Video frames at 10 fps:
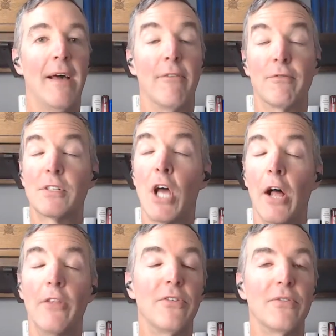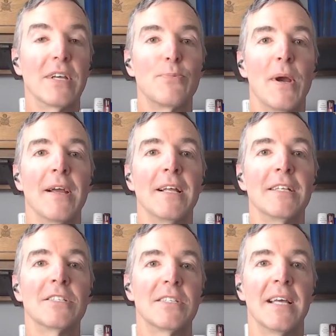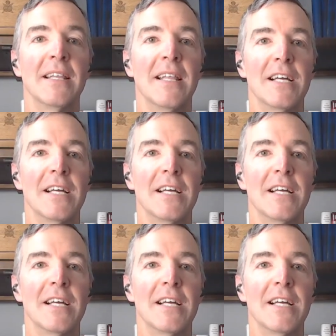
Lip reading: have tons of experience in